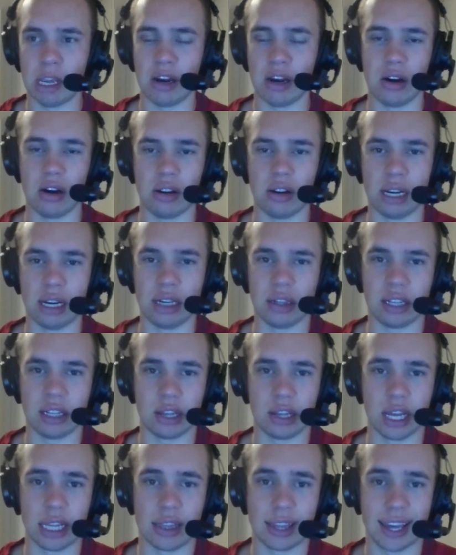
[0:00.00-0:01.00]
him here or
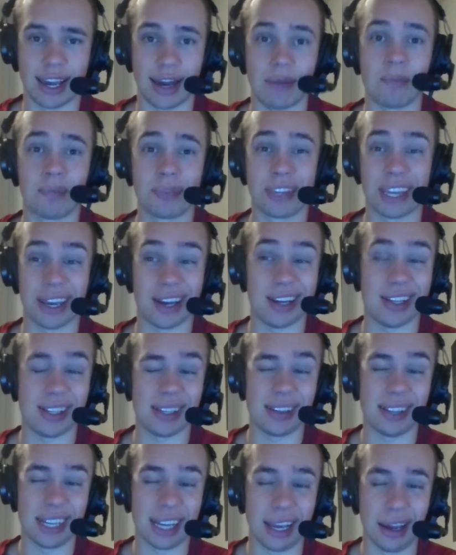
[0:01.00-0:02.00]
anything like that. Kenny
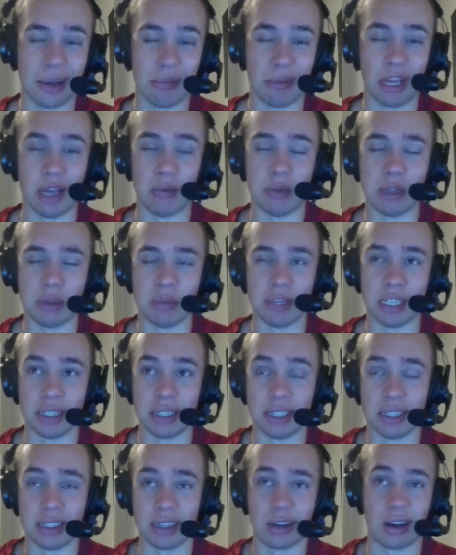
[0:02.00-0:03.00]
Dillingham, maybe a
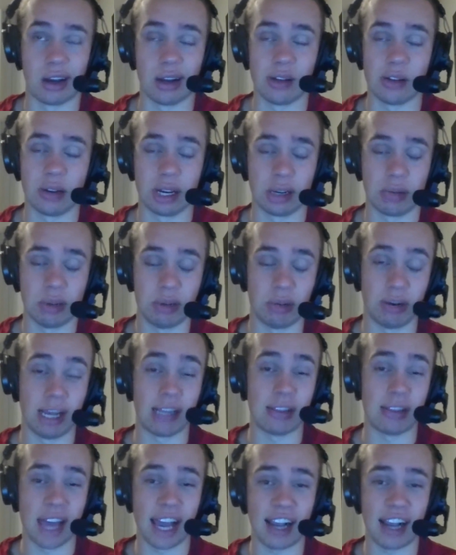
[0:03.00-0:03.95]
midseason contract rewrite.